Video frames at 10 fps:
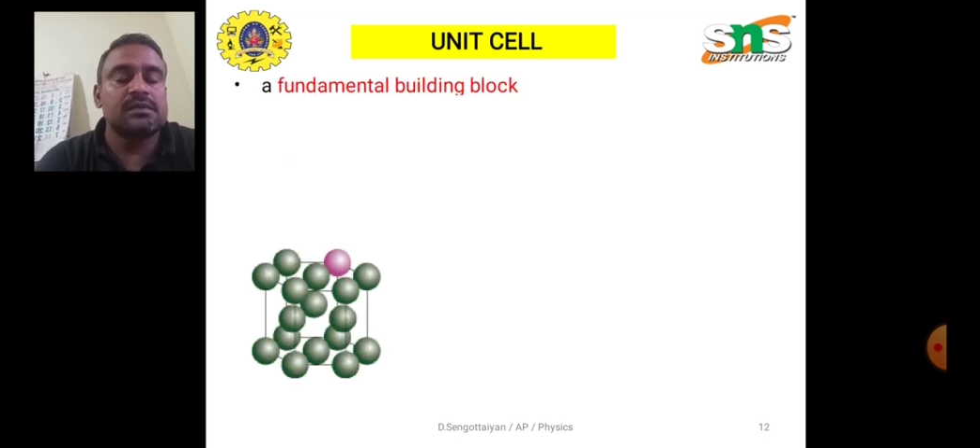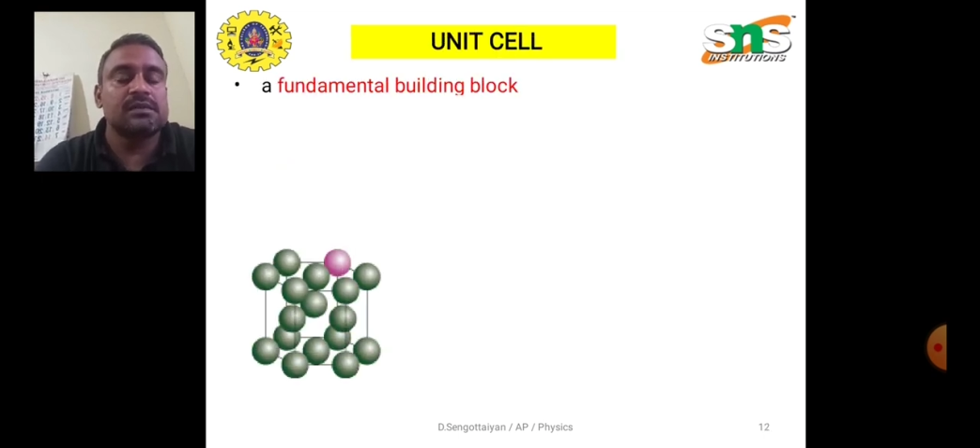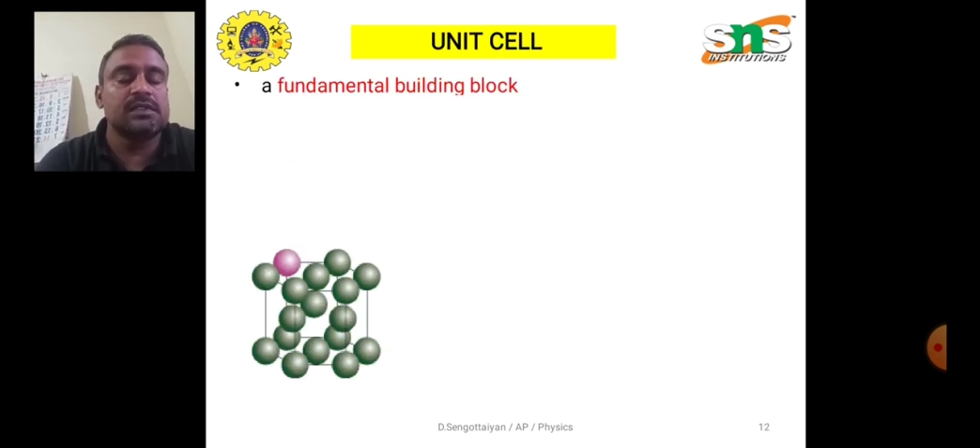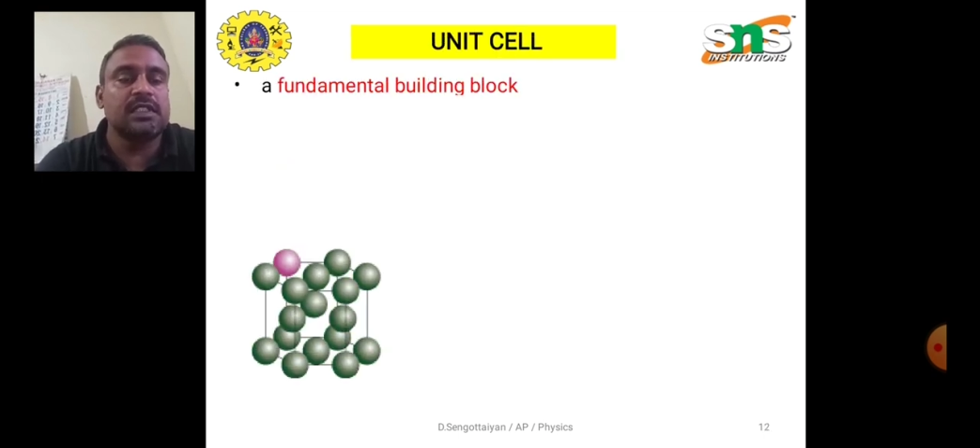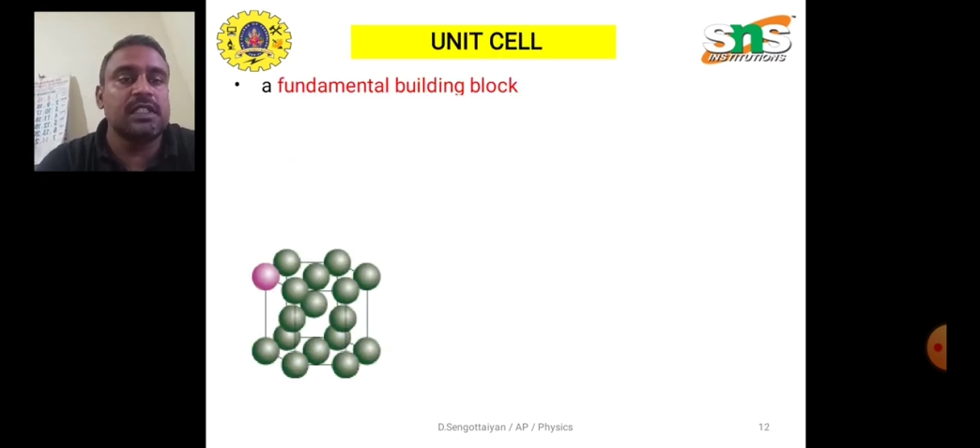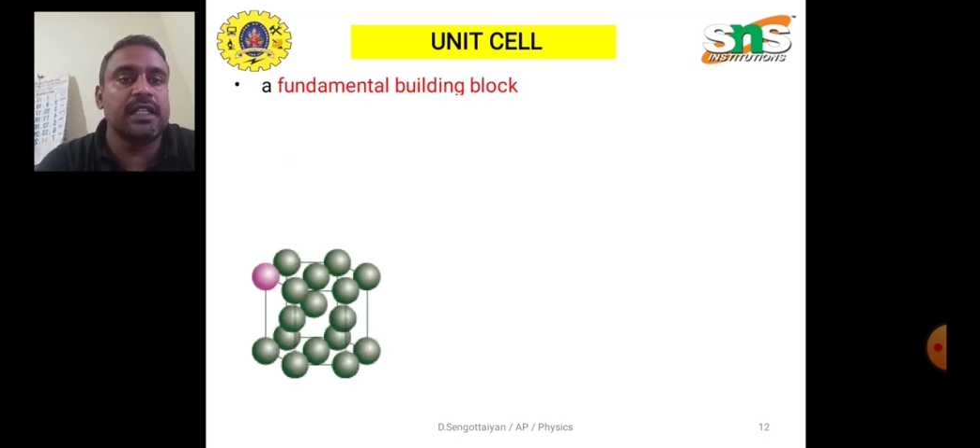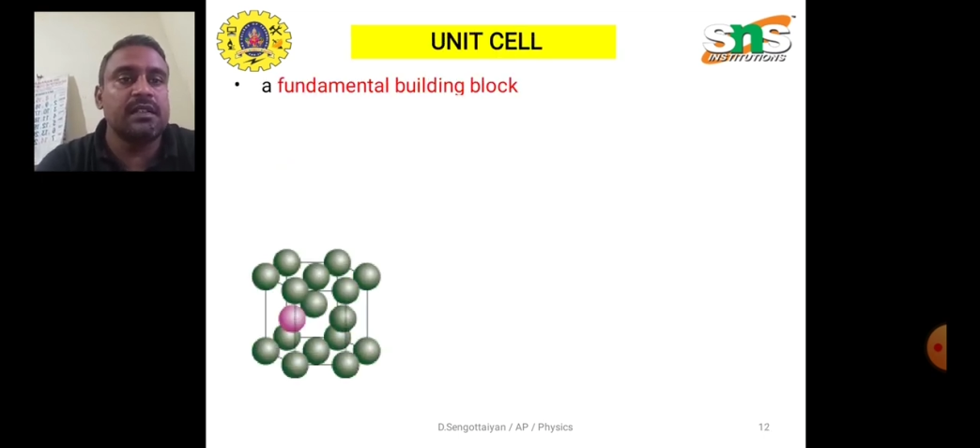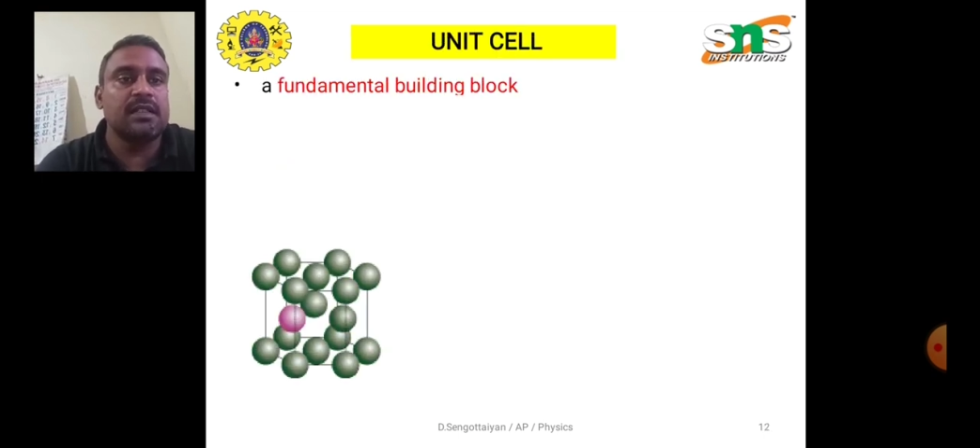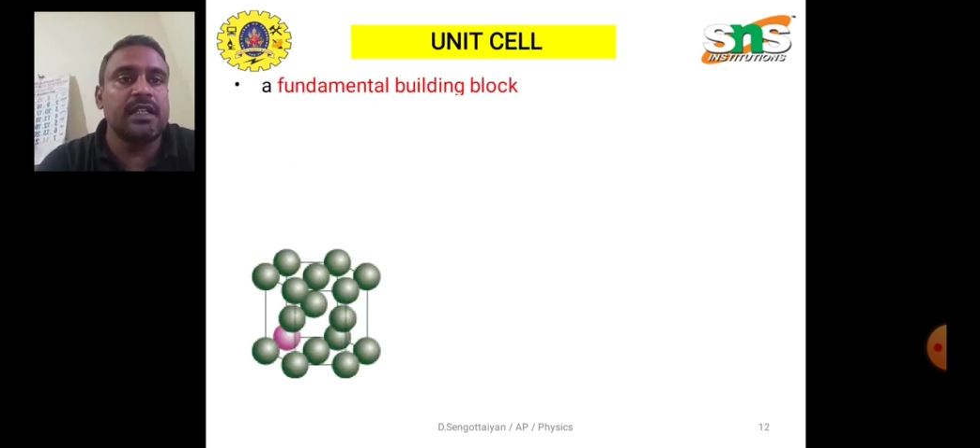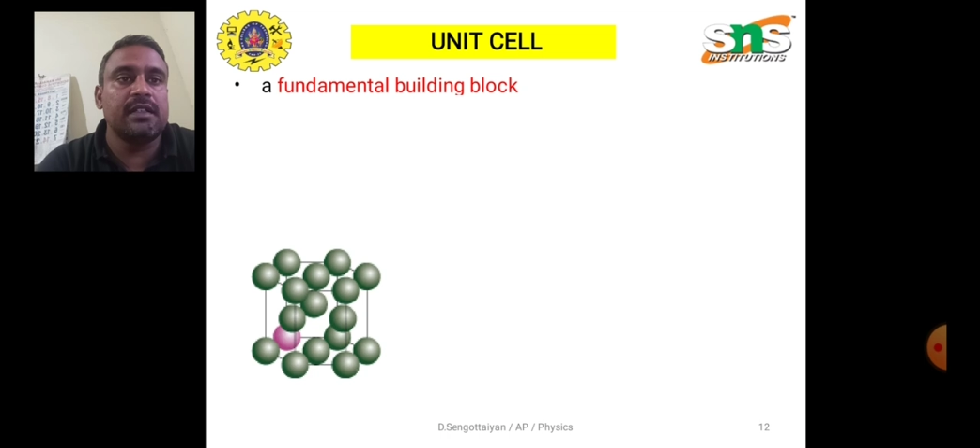Then the
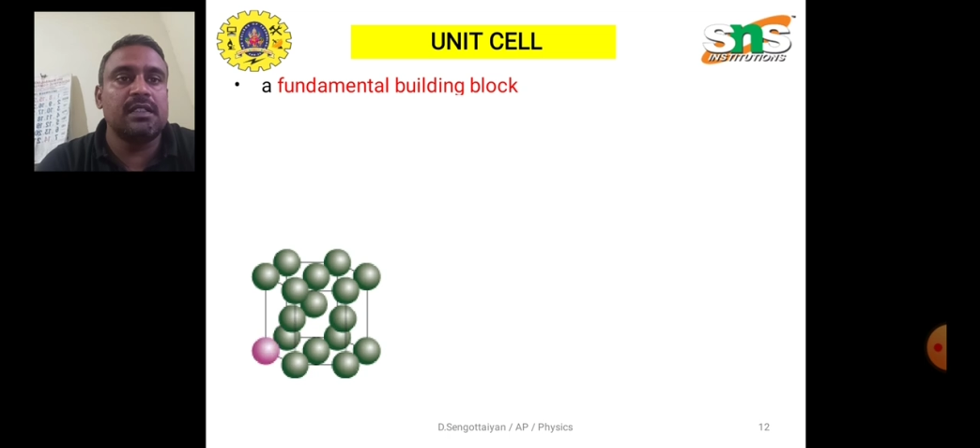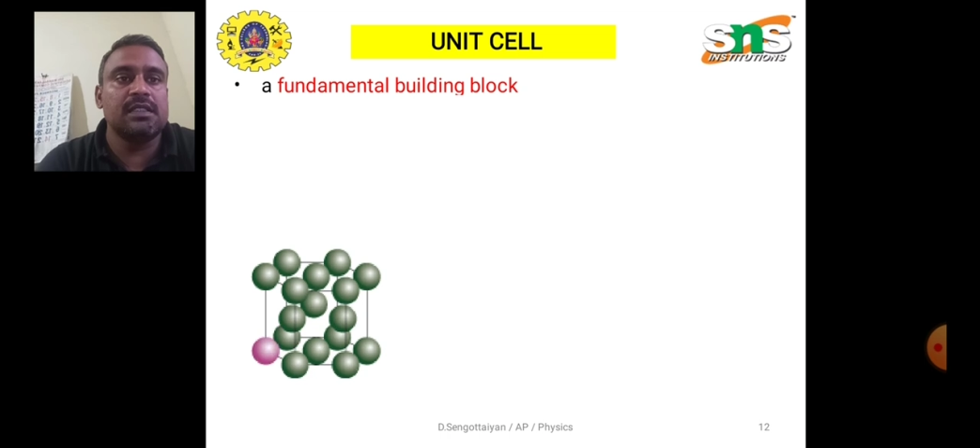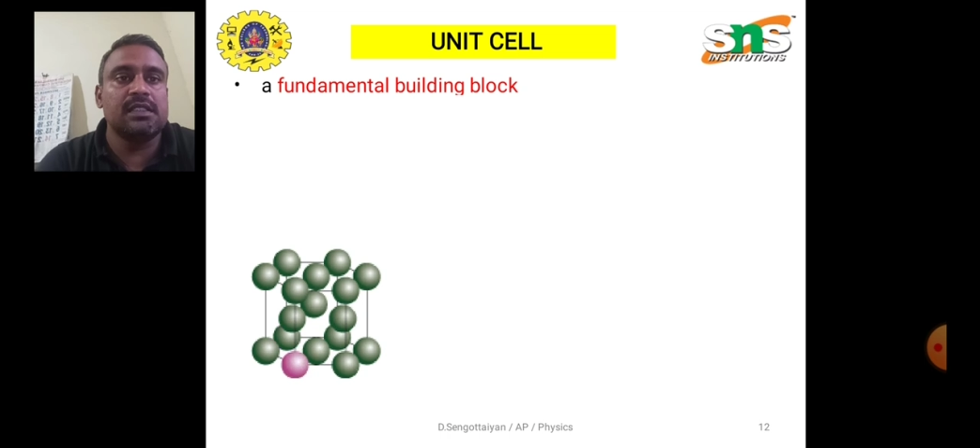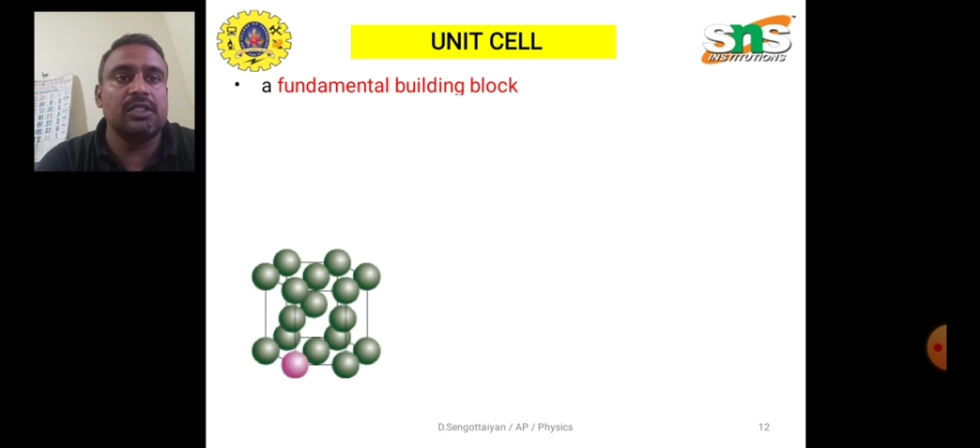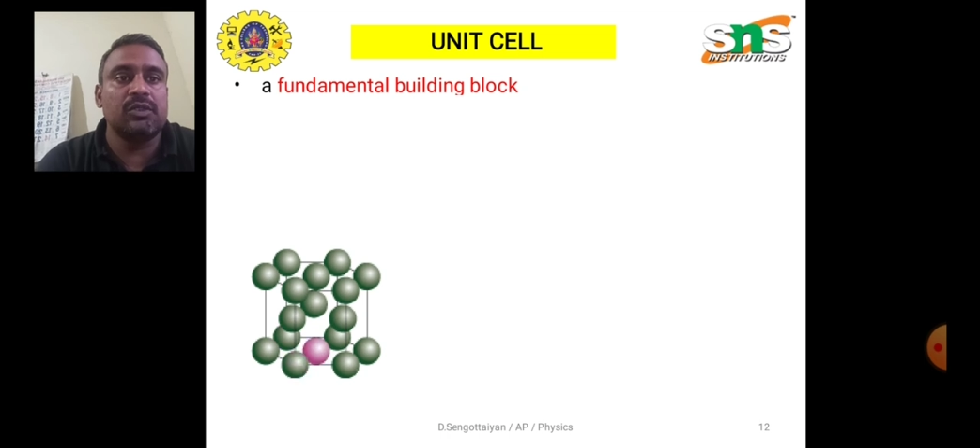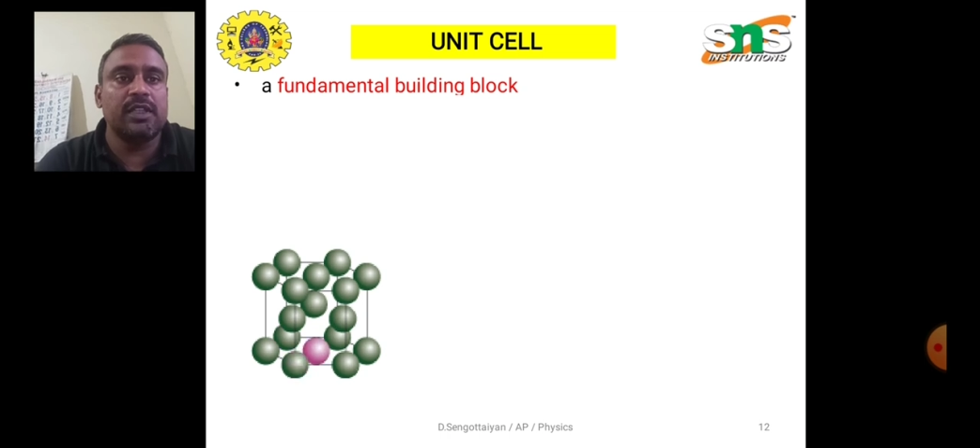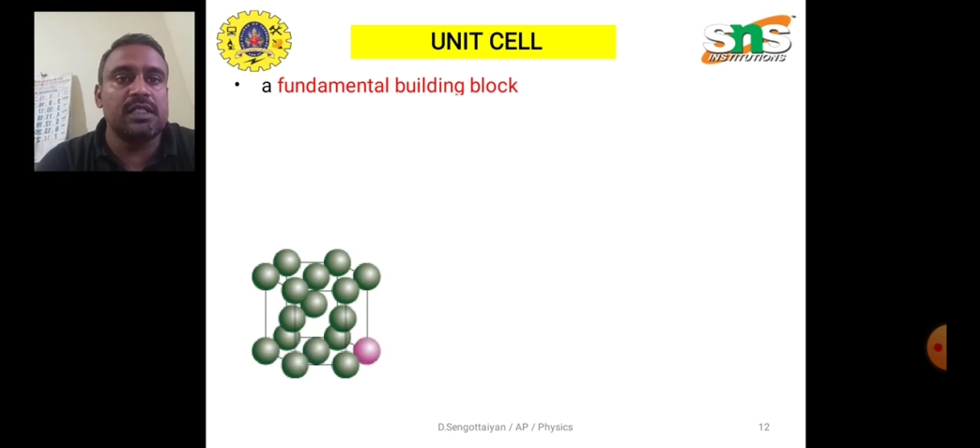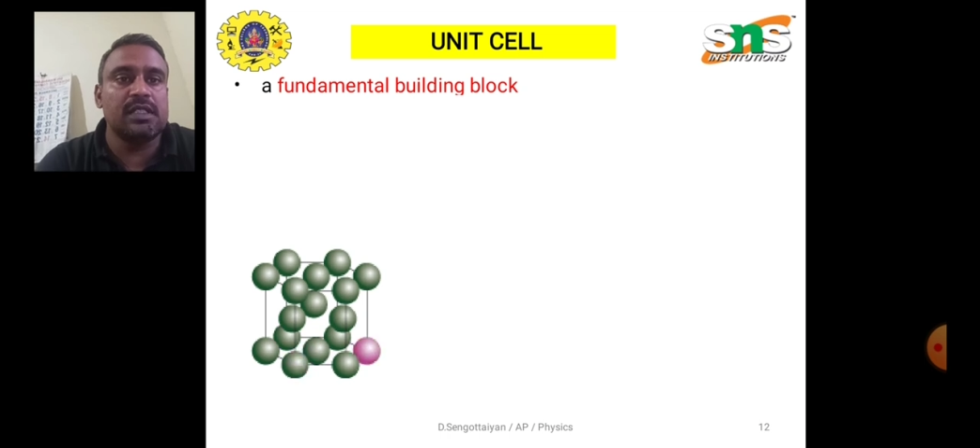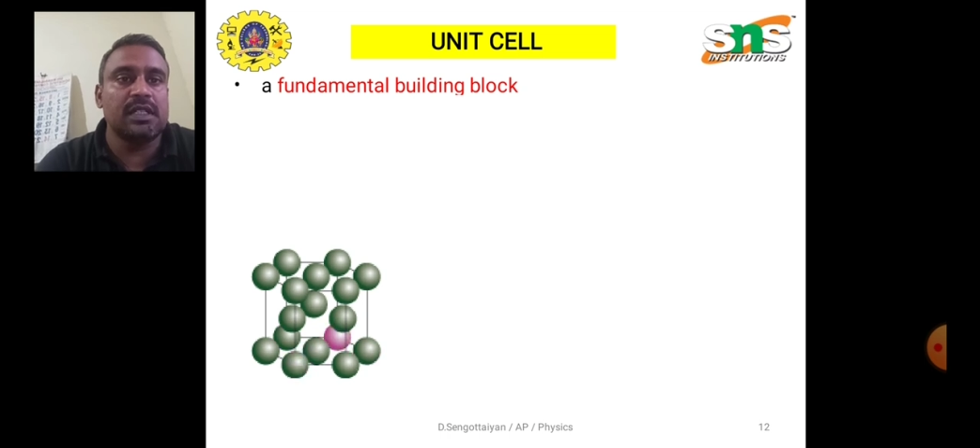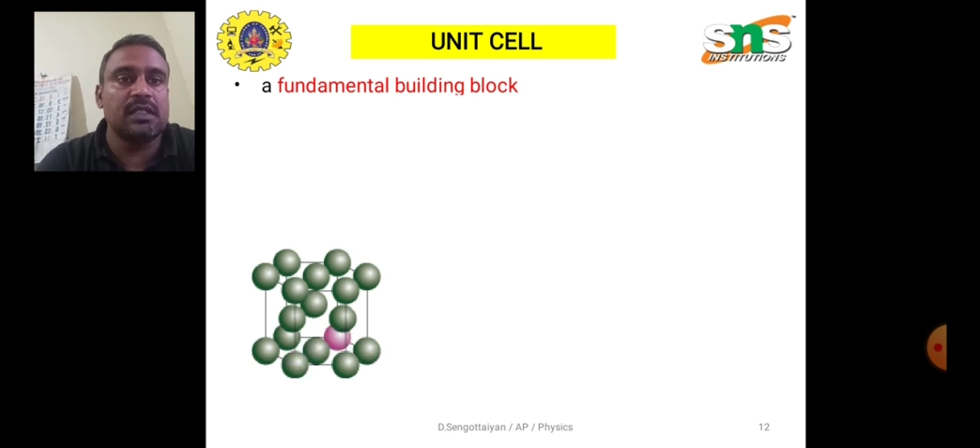next title is unit cell,